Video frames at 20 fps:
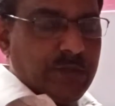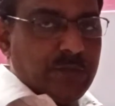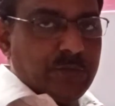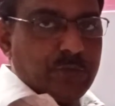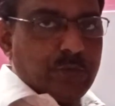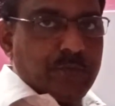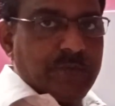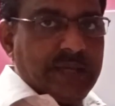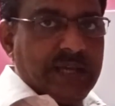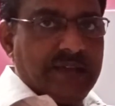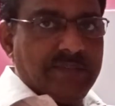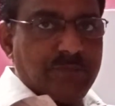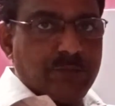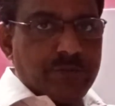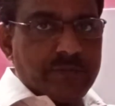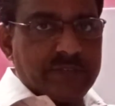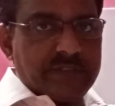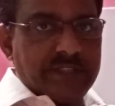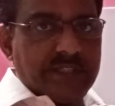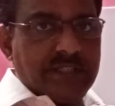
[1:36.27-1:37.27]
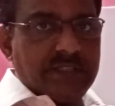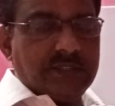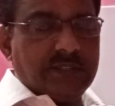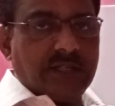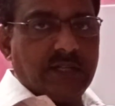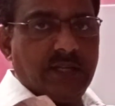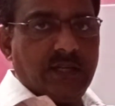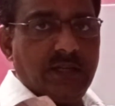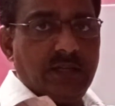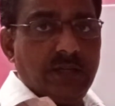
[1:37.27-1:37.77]
So we have to see
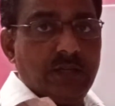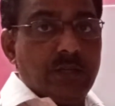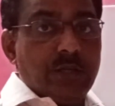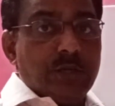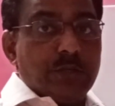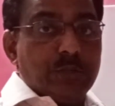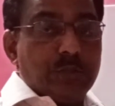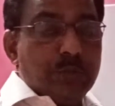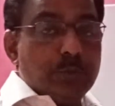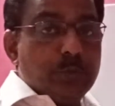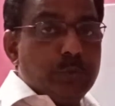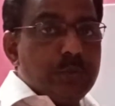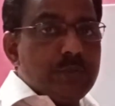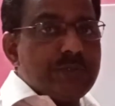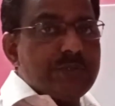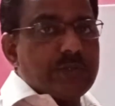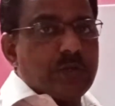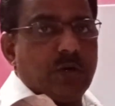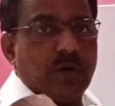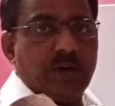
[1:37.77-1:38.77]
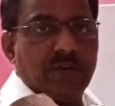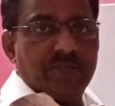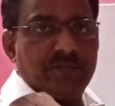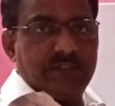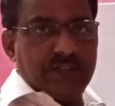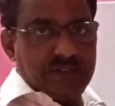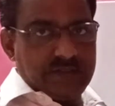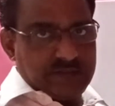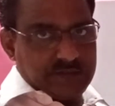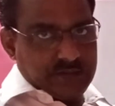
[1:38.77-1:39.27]
the use of
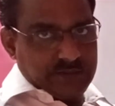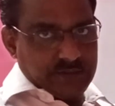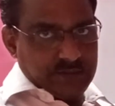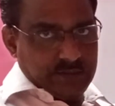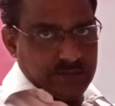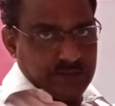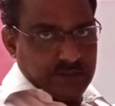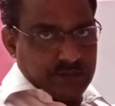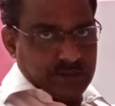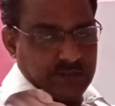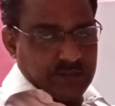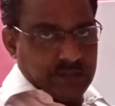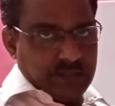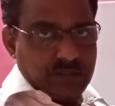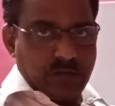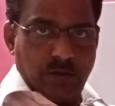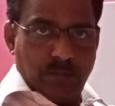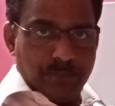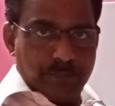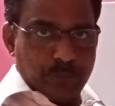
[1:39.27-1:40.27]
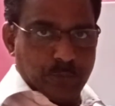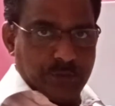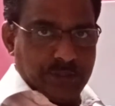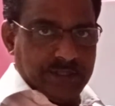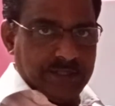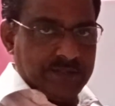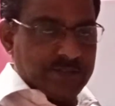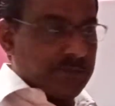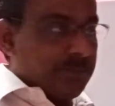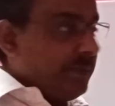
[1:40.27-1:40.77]
these
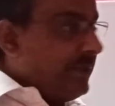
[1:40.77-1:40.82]
components.